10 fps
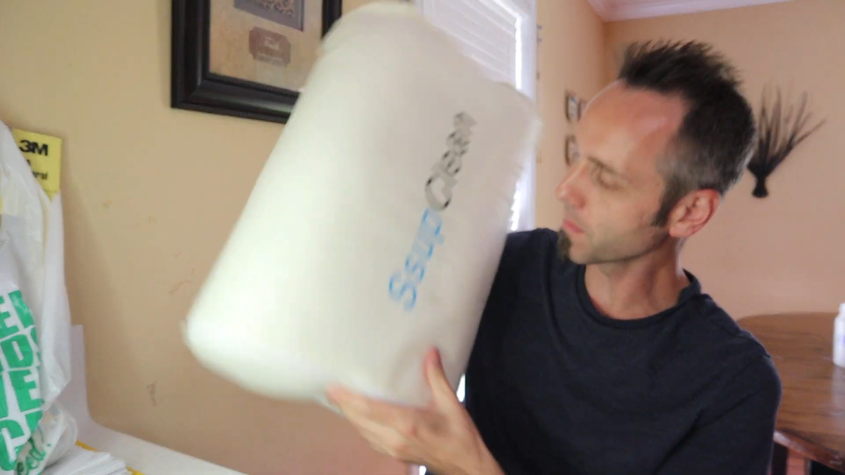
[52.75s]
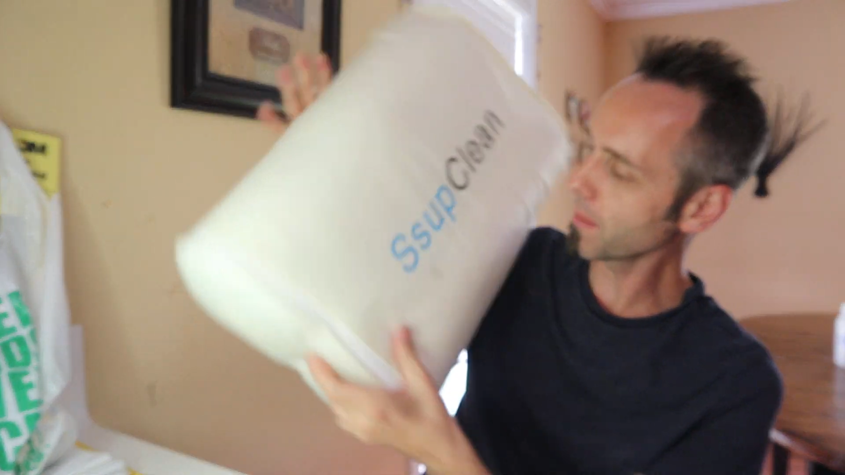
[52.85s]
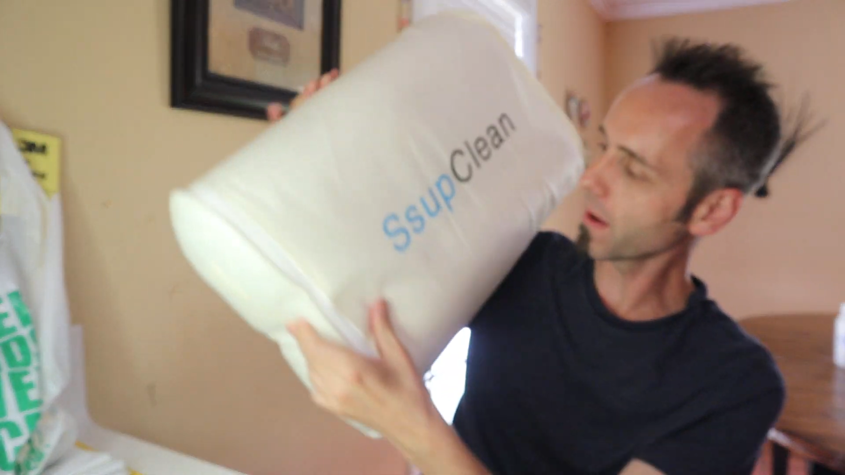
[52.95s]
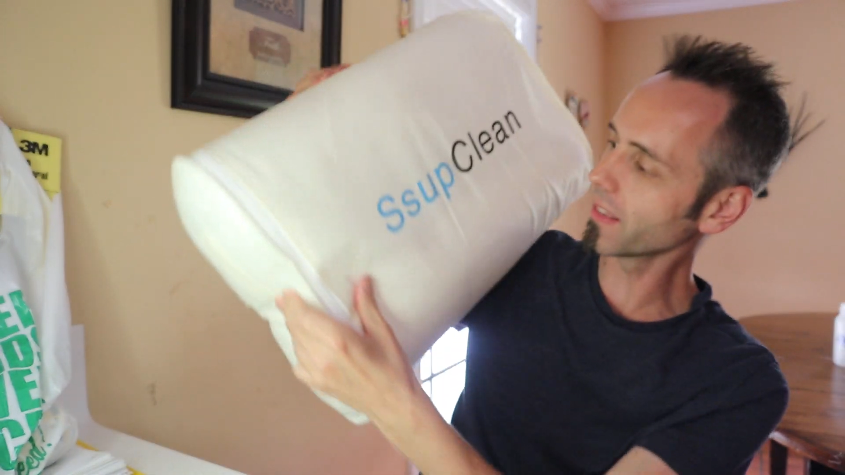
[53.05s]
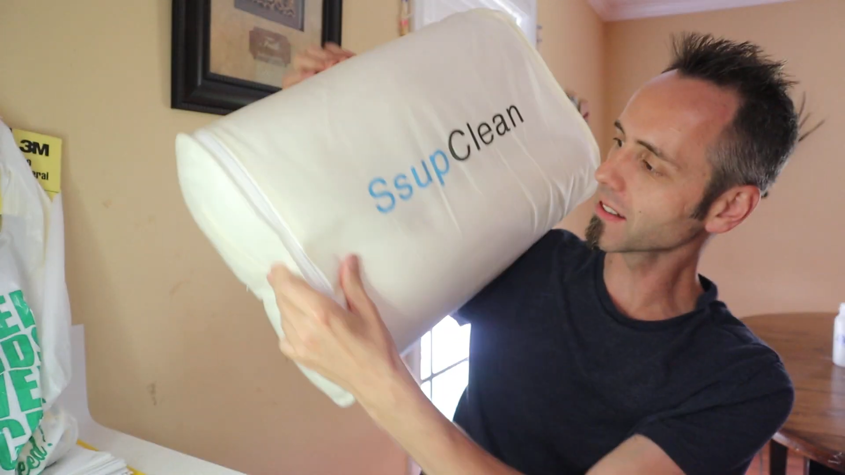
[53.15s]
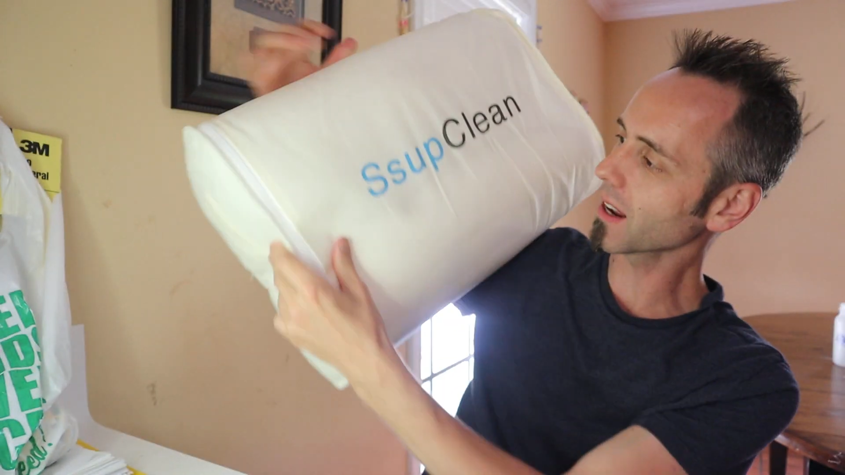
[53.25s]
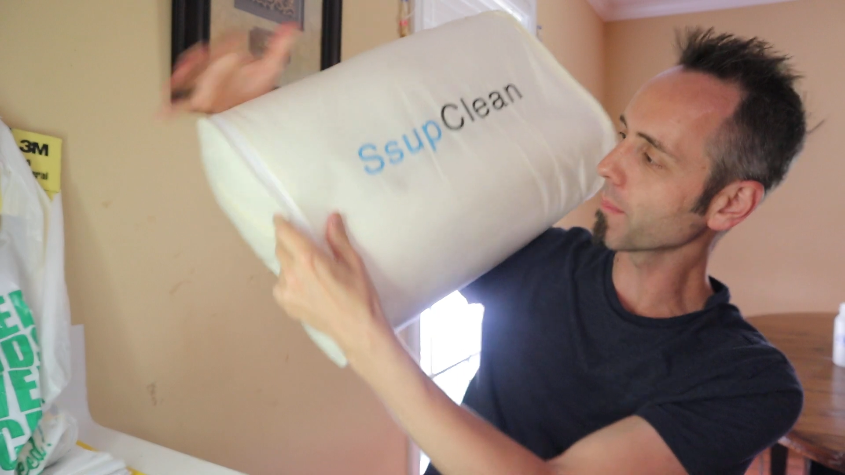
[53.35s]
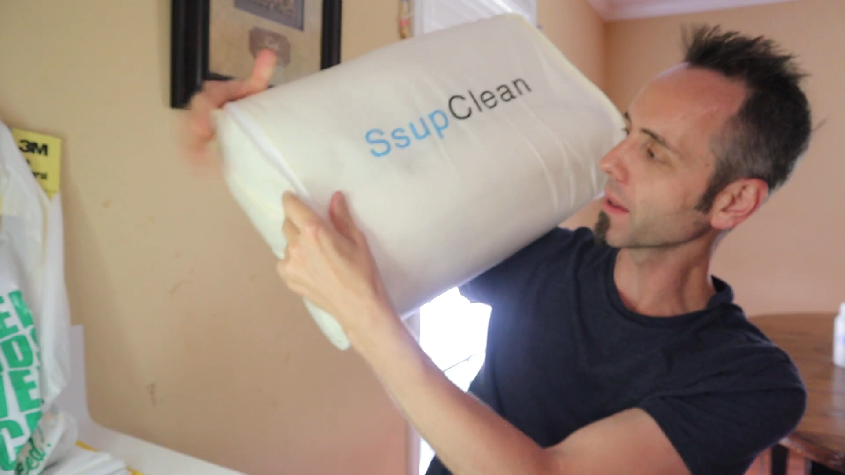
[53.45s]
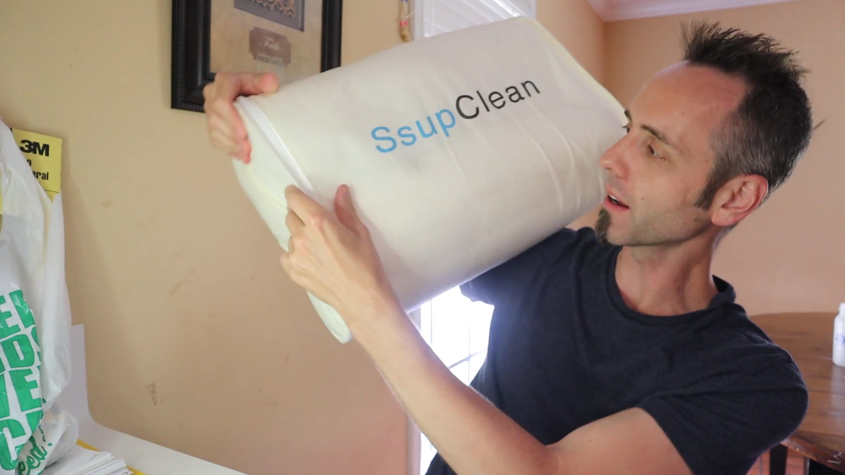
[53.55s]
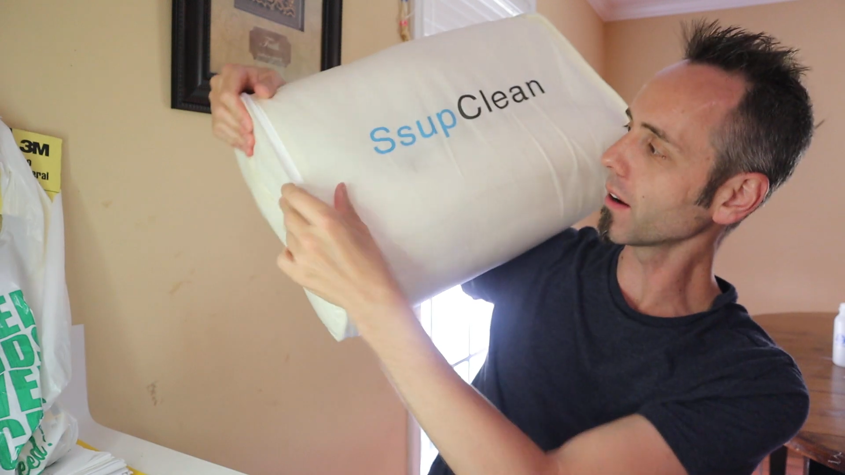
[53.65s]
It's made by this
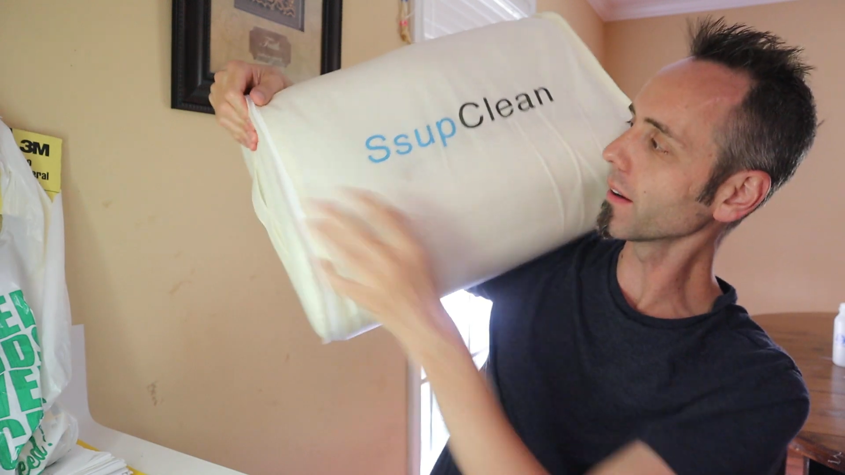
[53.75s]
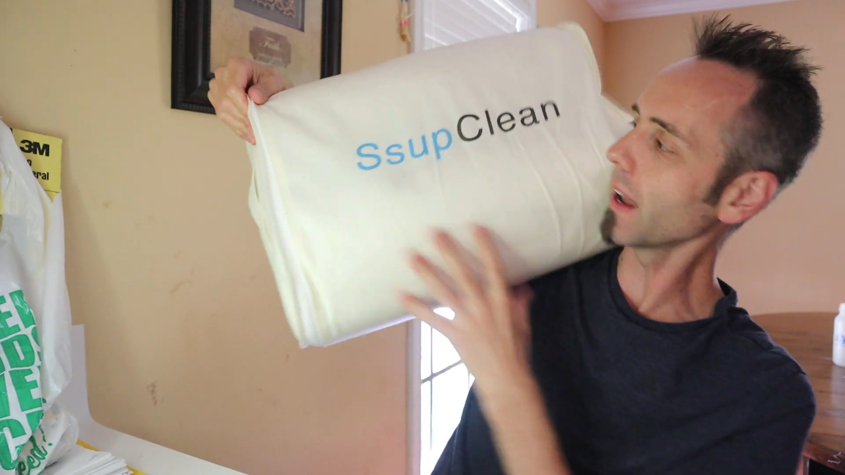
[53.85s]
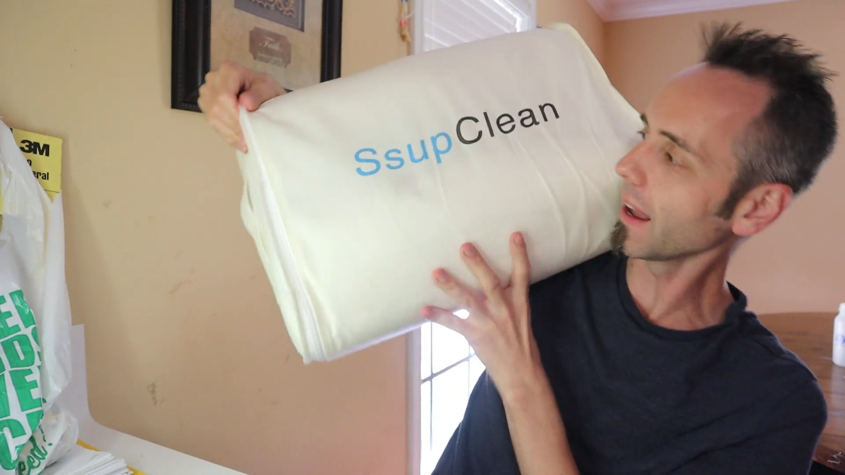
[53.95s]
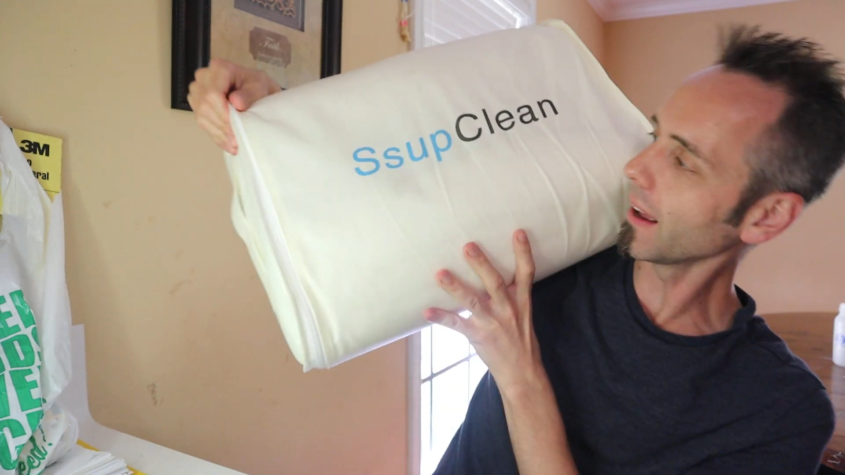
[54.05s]
company called